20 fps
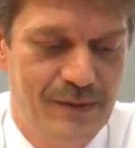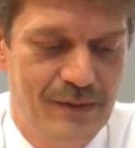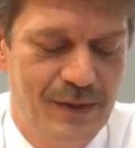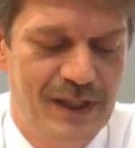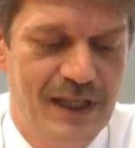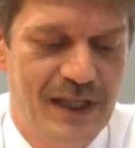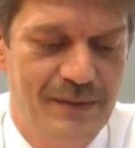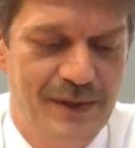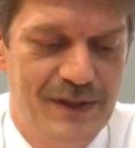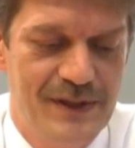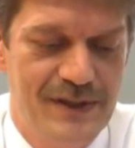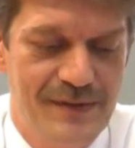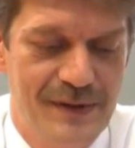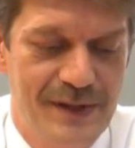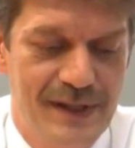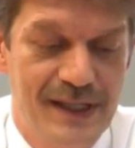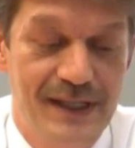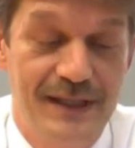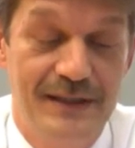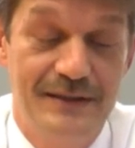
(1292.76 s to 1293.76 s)
what happens
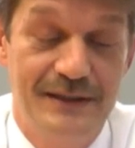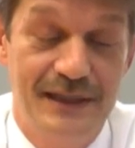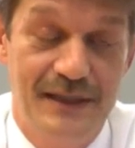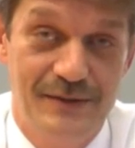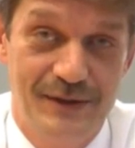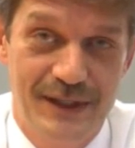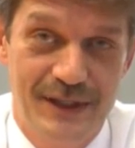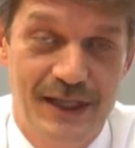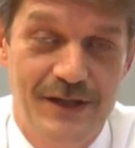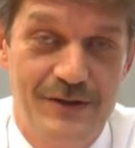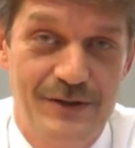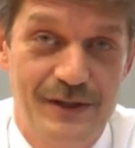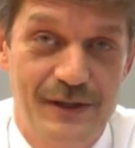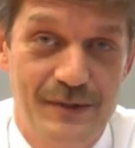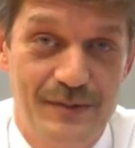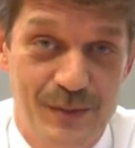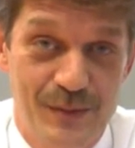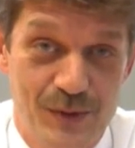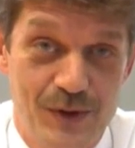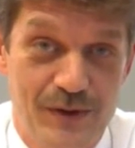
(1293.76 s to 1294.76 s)
with the
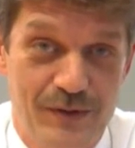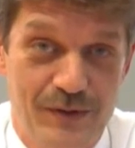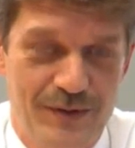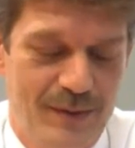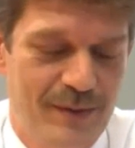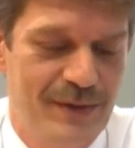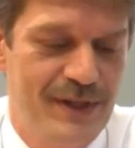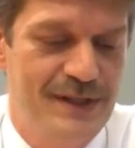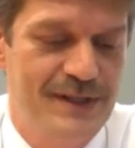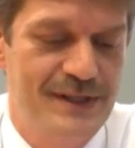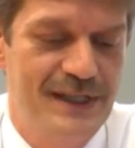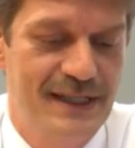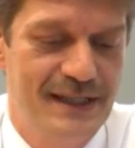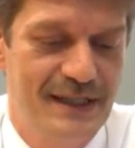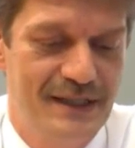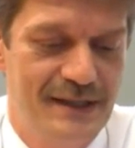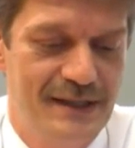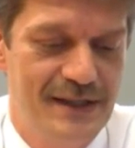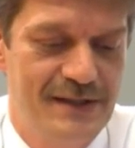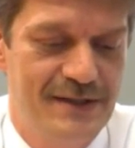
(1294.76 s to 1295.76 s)
gravitational pull from the Sun
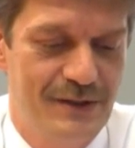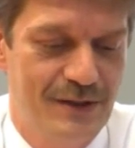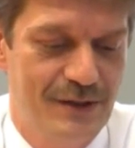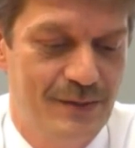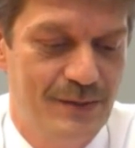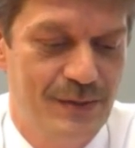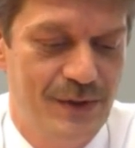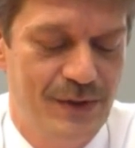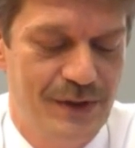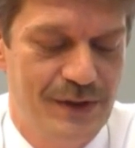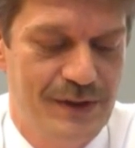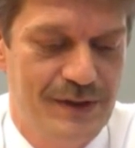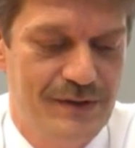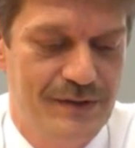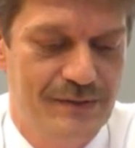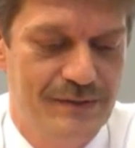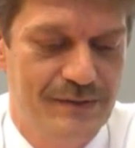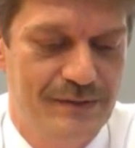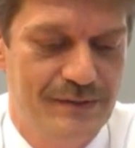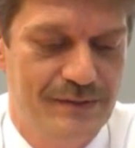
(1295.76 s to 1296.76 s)
at these certain points?